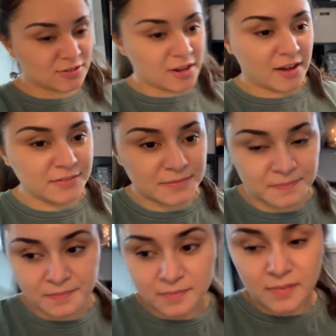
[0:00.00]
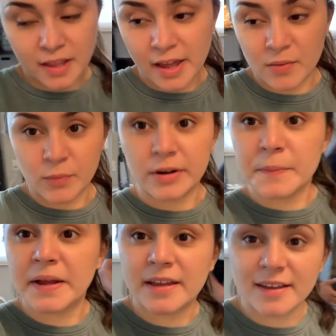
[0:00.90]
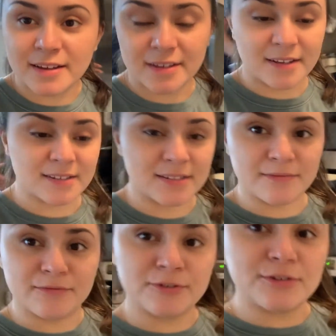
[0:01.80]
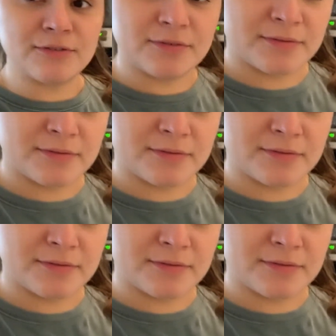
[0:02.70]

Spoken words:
off. And we're making some food.